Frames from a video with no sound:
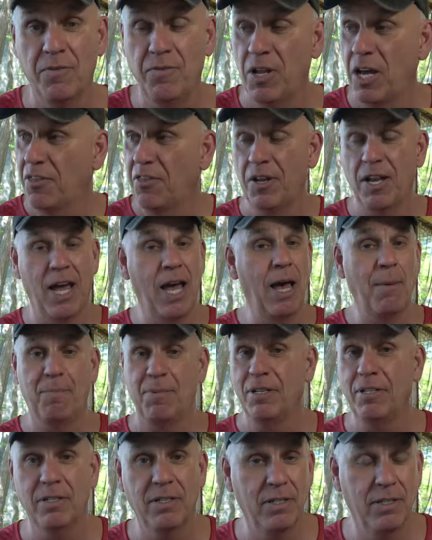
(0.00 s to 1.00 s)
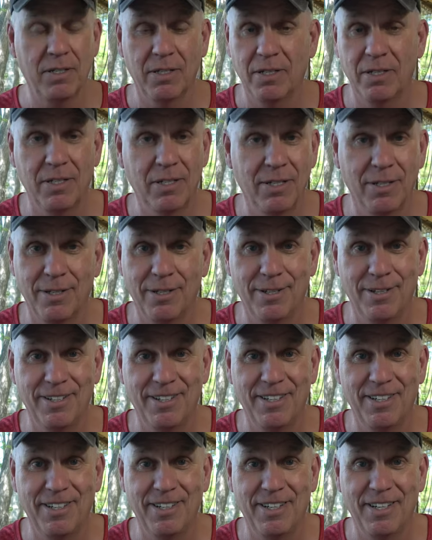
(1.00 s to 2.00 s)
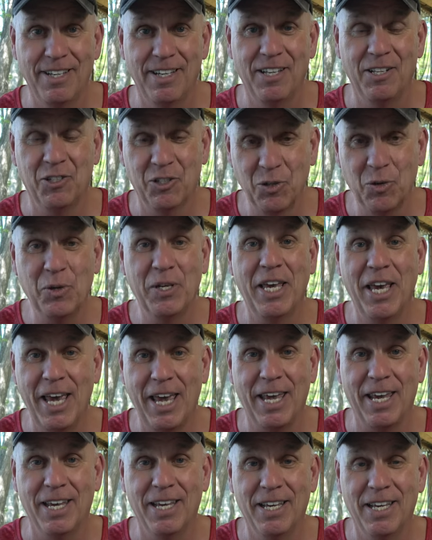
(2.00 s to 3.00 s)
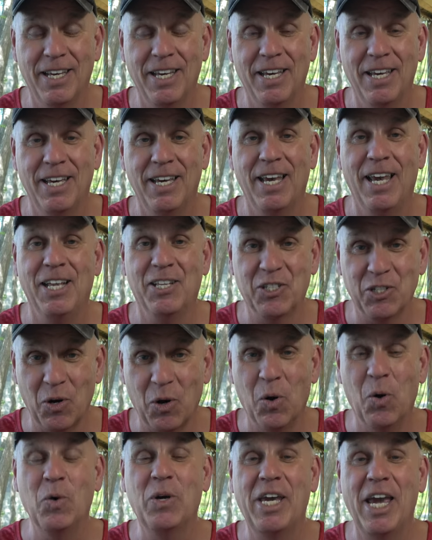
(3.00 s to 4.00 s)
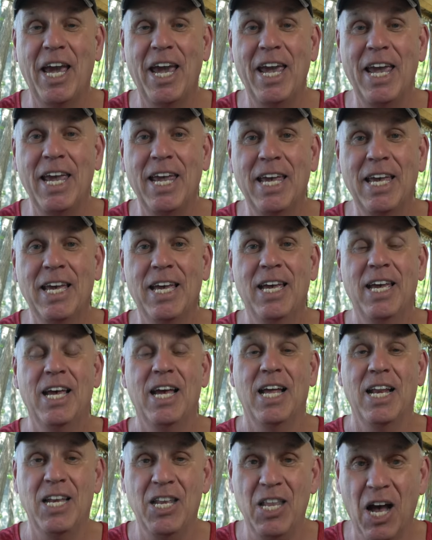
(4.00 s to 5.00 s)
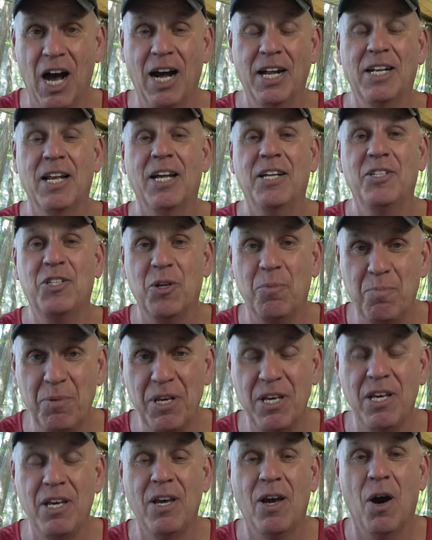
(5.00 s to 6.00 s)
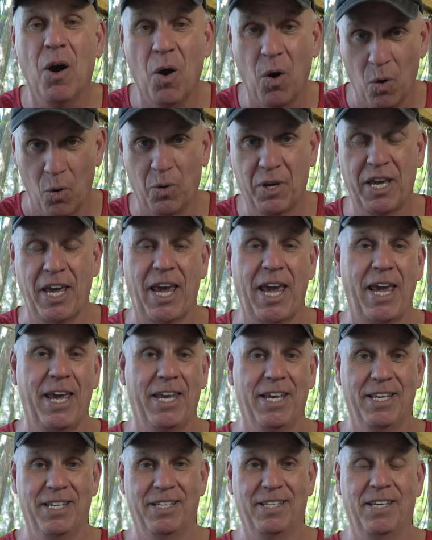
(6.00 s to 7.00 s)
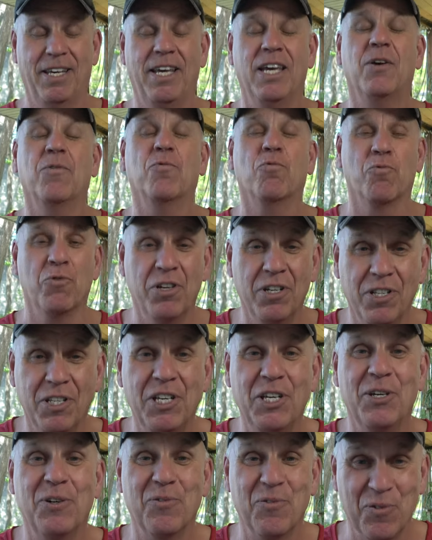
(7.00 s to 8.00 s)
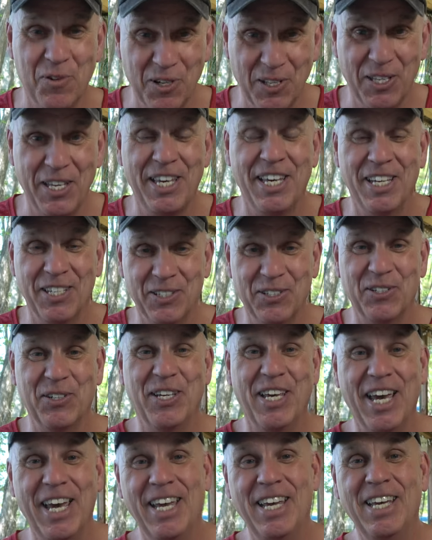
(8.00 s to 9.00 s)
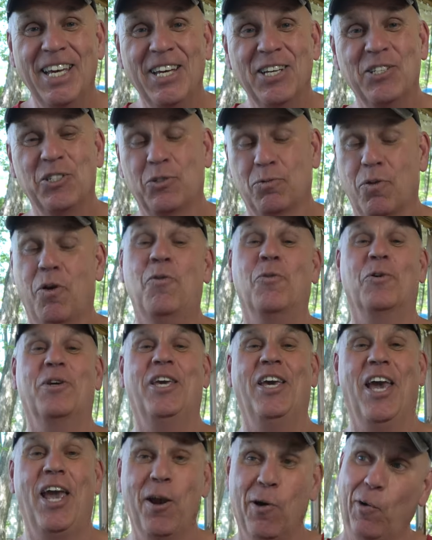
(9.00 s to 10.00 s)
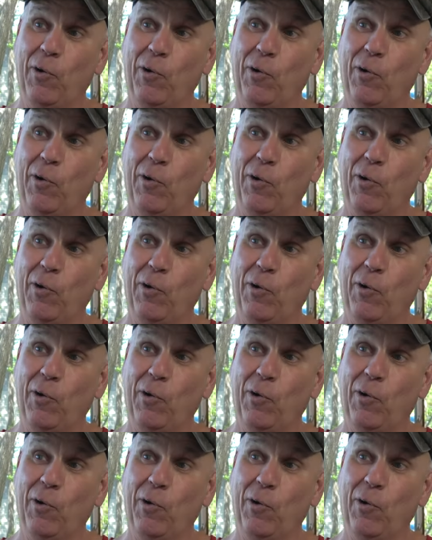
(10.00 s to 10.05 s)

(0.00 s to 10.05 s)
Nothing happened. It's okay. It's okay not to be okay. It really, really is, okay? It's okay.